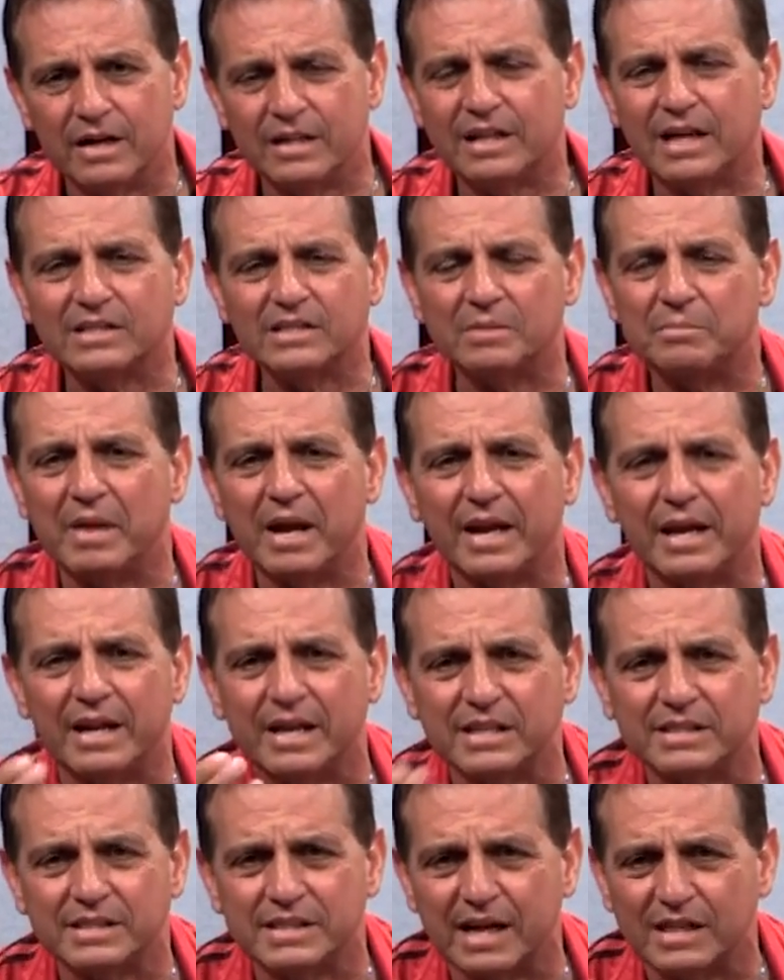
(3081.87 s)
doesn't make any
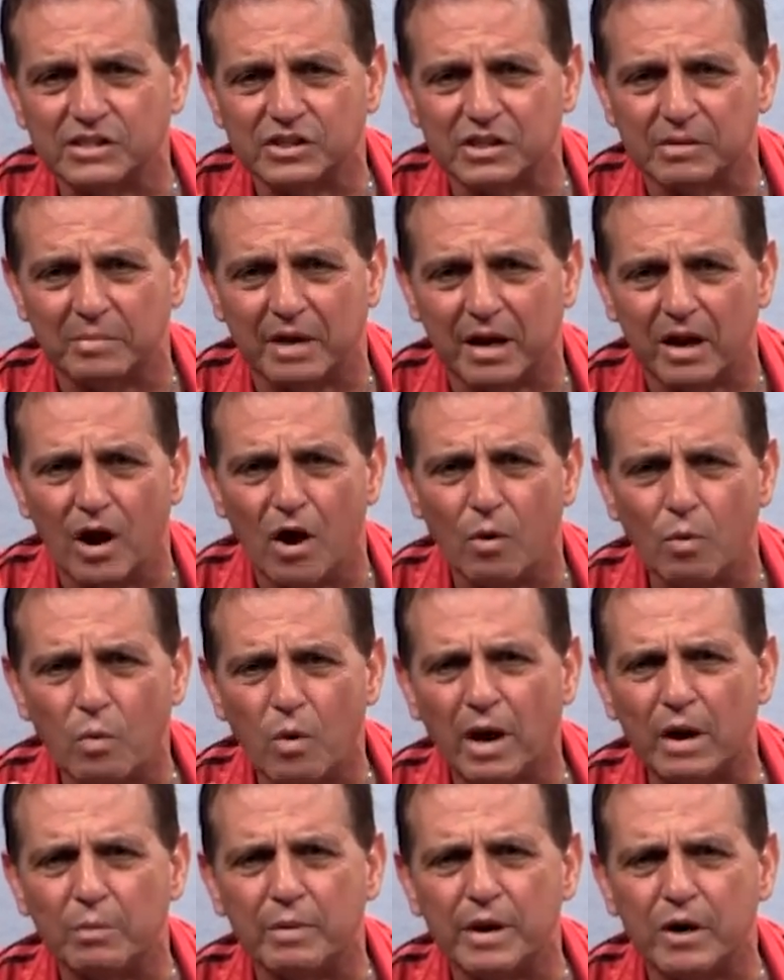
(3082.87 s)
sense to me.
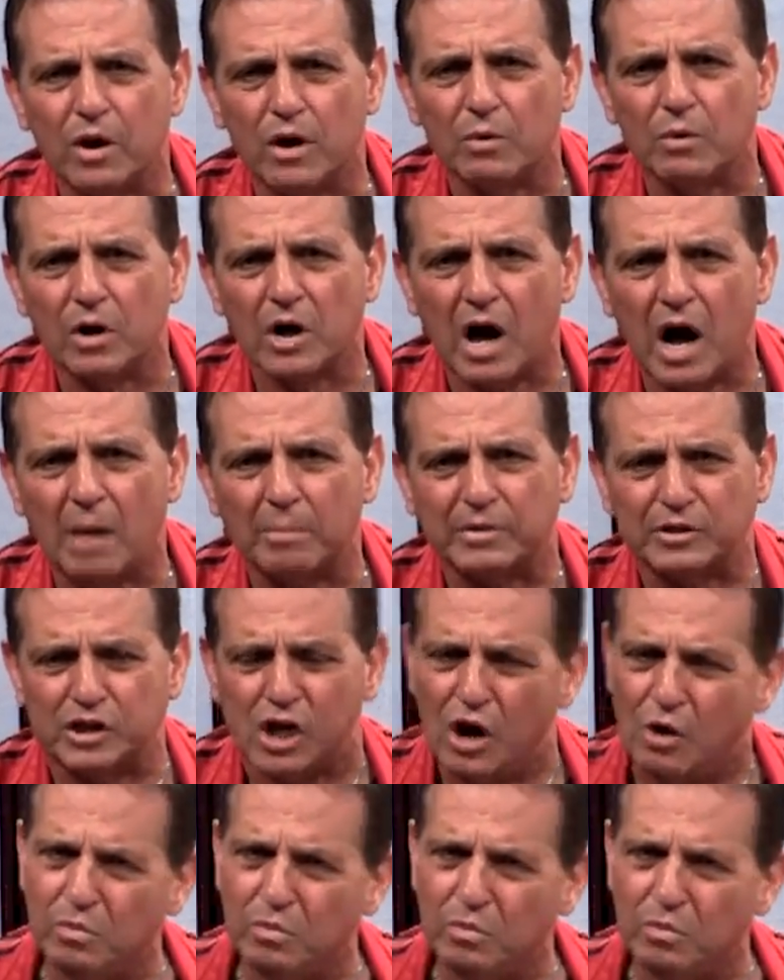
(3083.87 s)
What are we going to accomplish?